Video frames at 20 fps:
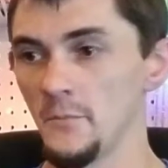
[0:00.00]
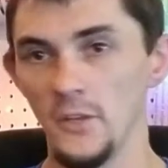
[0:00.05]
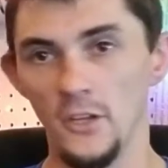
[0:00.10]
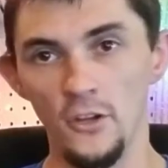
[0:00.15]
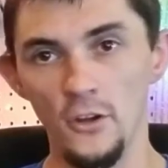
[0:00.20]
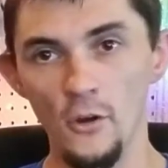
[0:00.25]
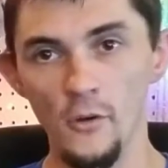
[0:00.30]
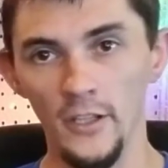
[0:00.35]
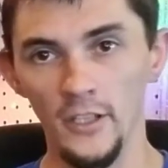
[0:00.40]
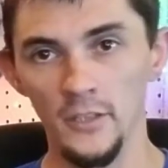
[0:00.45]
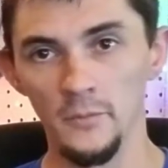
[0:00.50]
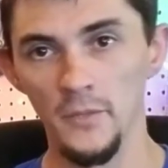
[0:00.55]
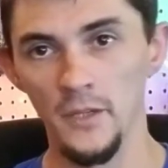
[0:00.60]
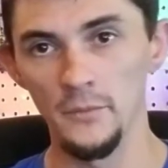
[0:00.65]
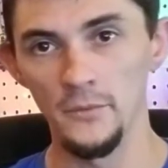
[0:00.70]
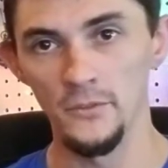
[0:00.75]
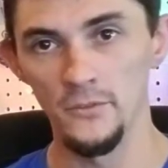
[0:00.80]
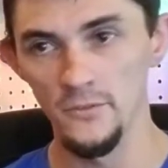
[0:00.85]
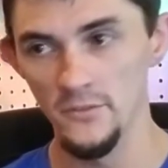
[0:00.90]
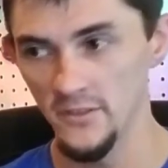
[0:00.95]
no air
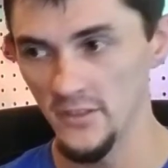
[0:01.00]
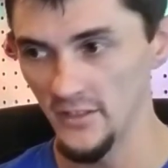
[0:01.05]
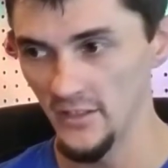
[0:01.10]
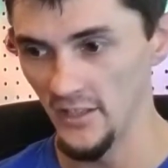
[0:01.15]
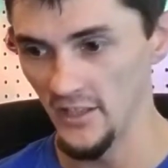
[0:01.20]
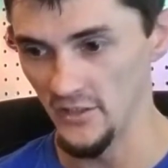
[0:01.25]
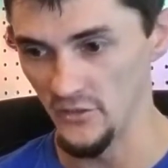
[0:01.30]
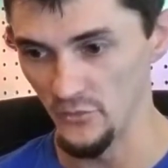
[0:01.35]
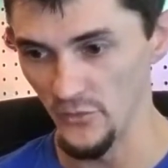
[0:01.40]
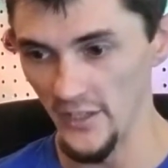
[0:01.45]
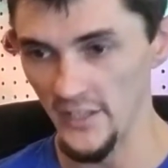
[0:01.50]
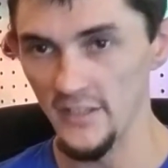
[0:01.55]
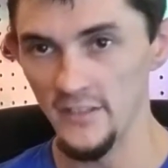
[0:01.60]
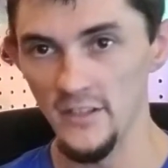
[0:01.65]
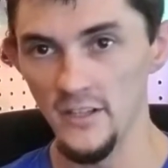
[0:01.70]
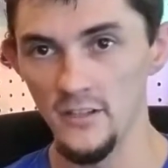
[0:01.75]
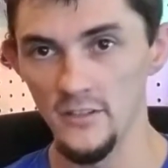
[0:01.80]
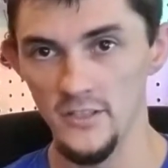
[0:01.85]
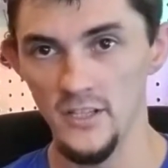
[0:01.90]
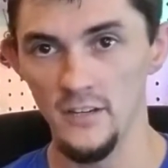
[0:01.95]
bubbles, it's ready to
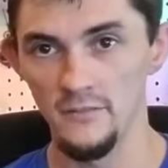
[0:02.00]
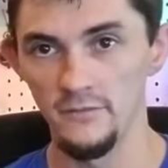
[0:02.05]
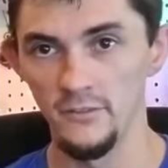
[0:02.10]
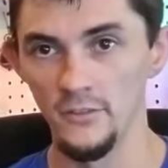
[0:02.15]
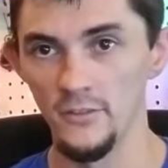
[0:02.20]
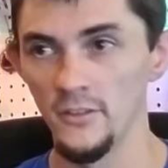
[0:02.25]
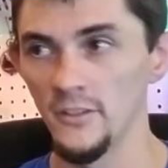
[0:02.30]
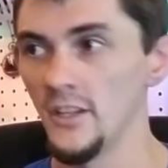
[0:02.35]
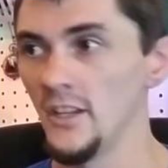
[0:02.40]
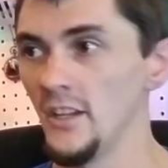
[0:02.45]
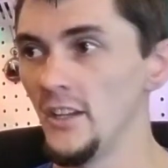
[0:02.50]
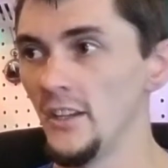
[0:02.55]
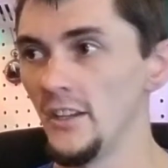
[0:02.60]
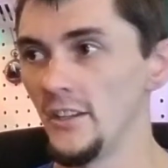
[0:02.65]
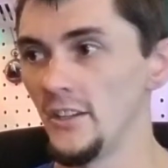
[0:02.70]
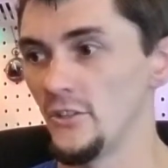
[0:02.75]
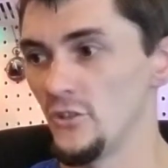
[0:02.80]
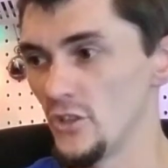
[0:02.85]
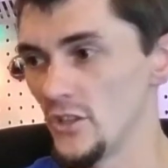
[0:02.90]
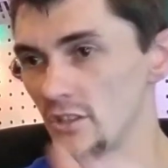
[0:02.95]
go, it's got fluid,
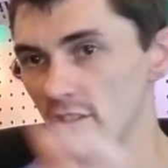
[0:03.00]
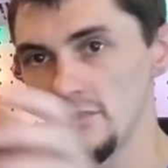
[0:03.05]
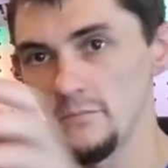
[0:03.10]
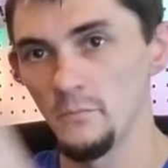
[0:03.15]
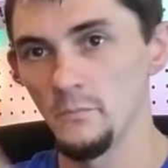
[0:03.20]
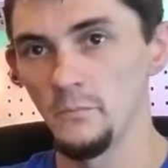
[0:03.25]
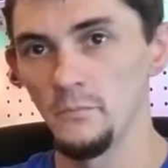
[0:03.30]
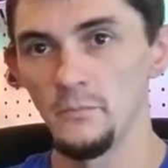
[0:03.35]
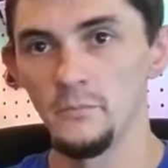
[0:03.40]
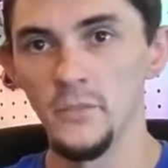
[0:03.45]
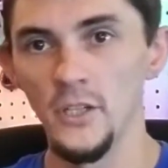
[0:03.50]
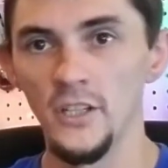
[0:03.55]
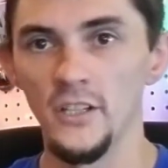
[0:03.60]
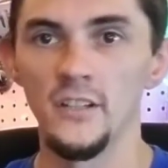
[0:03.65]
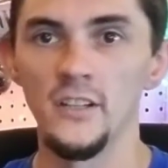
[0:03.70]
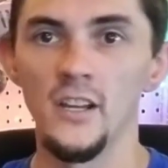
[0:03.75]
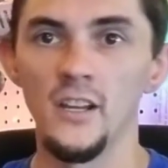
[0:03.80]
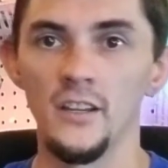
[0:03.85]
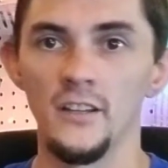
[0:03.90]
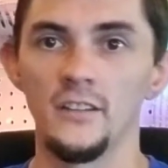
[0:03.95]
you just put it
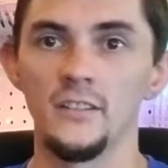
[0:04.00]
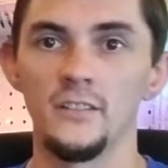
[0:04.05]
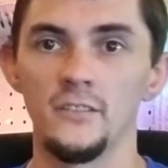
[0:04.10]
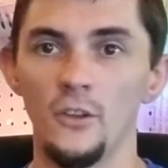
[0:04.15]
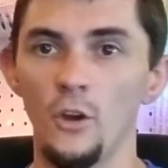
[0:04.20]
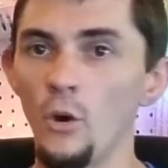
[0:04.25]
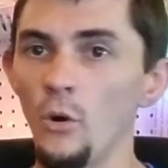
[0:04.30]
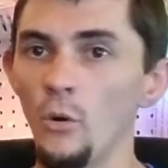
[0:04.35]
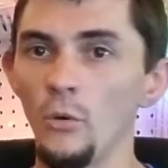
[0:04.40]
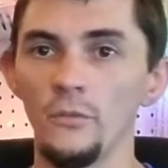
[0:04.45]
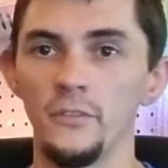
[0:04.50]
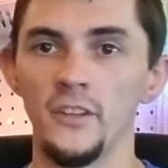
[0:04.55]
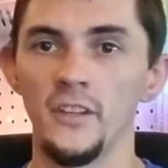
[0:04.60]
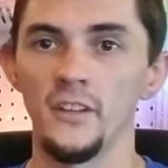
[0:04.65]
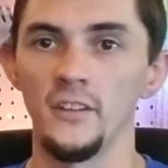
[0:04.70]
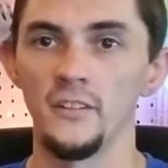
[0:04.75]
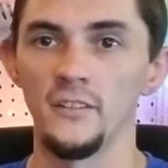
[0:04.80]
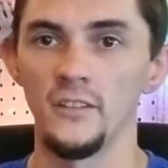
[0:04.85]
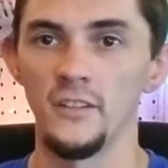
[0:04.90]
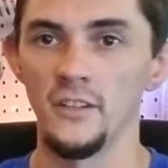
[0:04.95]
on, the whole thing.
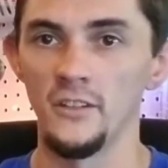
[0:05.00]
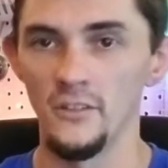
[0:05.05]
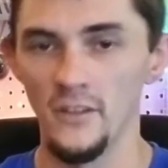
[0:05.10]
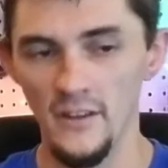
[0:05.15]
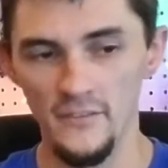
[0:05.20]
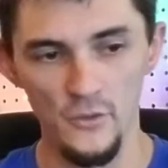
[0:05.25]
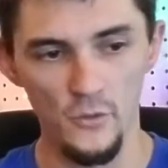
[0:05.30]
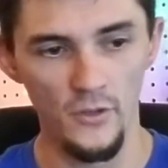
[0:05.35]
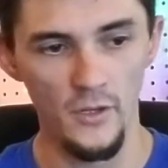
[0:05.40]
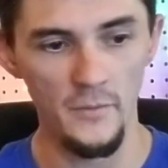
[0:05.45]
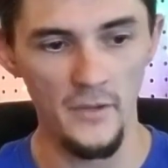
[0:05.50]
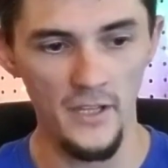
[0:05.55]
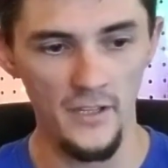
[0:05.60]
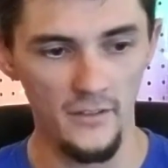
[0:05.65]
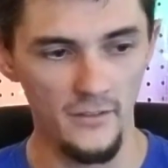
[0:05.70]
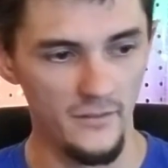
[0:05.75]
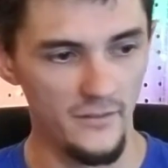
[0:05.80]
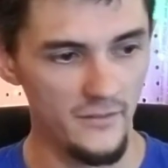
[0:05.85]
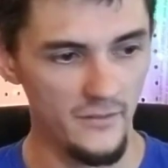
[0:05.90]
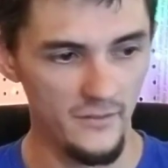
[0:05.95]
You don't have to worry about
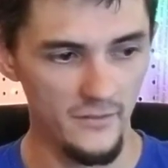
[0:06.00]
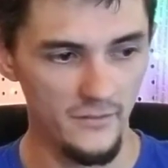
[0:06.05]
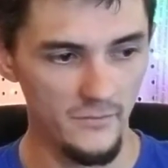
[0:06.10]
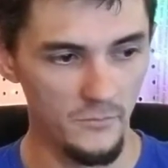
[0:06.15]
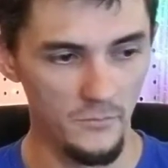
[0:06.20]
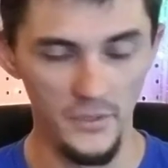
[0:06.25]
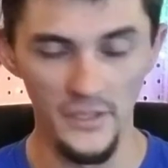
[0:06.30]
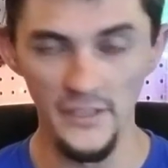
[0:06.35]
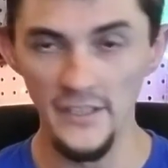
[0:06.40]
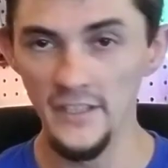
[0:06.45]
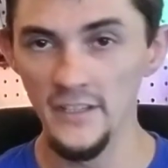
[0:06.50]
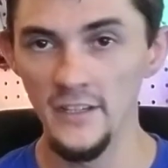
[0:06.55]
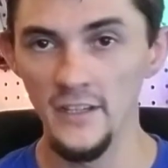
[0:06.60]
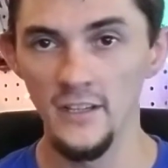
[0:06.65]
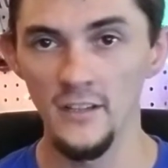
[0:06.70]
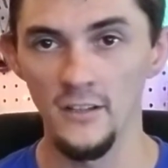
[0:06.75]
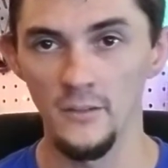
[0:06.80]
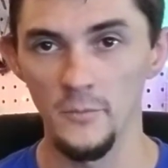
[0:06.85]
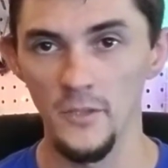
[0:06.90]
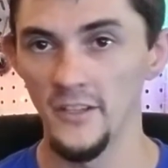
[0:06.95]
bleeding
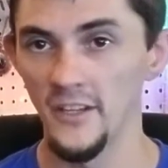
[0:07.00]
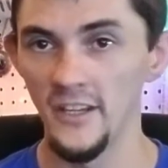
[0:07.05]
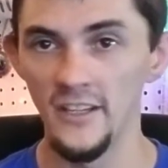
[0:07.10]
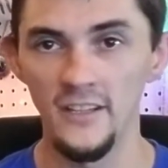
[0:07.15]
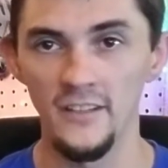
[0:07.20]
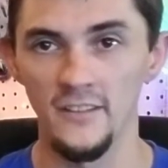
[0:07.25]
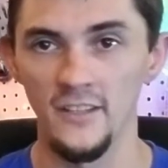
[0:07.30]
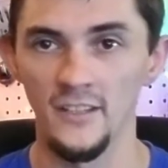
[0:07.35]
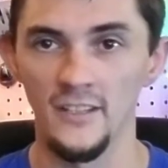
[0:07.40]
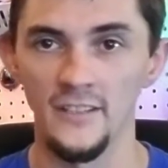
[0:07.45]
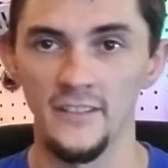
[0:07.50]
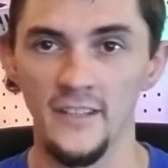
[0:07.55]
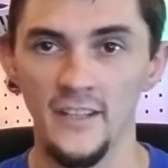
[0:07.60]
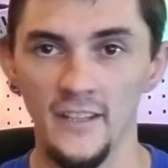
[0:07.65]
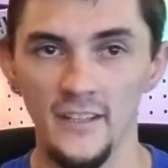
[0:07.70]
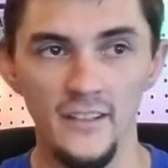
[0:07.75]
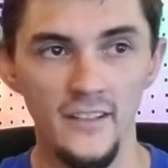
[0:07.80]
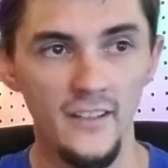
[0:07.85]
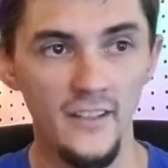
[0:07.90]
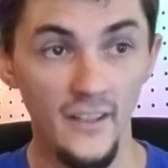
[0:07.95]
or anything like that.
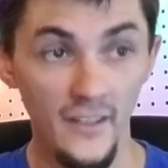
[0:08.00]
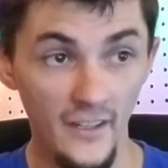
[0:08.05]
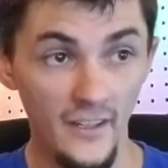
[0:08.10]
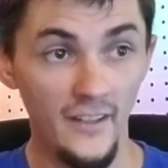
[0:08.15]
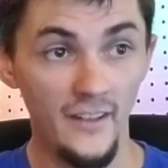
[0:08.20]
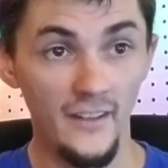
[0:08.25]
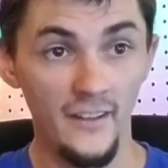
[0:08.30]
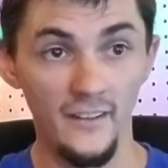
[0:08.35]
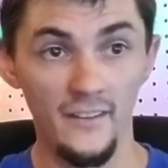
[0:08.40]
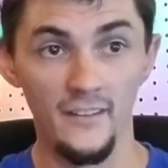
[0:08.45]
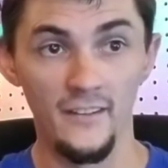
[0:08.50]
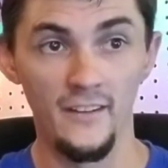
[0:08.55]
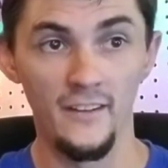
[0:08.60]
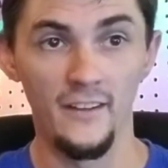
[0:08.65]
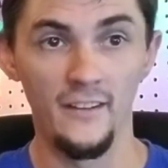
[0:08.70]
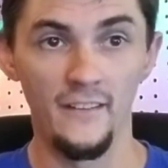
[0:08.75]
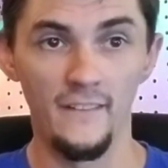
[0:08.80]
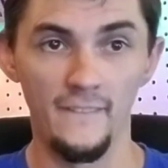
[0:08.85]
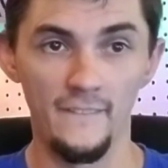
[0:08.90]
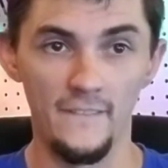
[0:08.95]

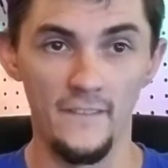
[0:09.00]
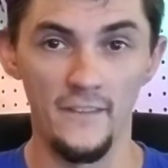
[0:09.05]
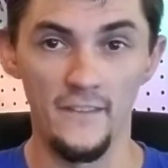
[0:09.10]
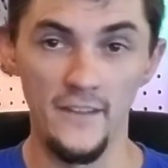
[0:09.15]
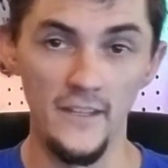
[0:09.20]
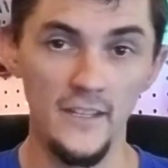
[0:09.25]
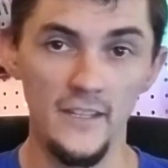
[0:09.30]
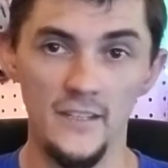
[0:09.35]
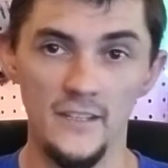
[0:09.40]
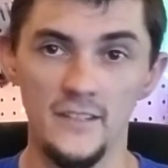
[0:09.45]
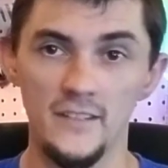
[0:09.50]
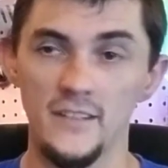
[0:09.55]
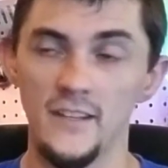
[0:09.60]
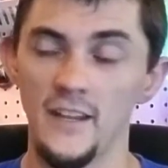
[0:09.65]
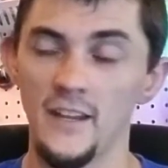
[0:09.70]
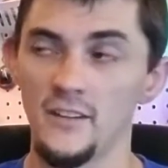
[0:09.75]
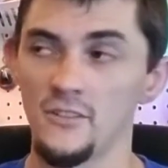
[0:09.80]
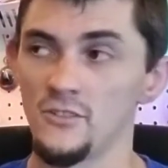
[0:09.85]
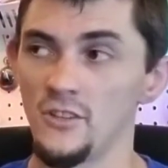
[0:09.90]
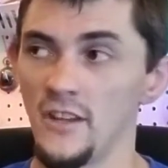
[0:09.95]
This
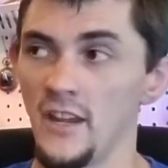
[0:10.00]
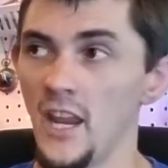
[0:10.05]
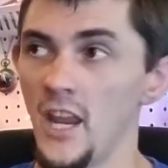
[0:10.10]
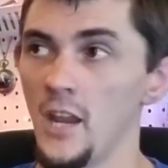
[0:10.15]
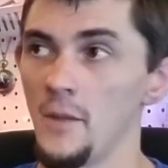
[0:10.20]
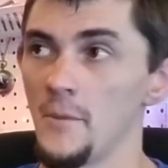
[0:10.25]
actually came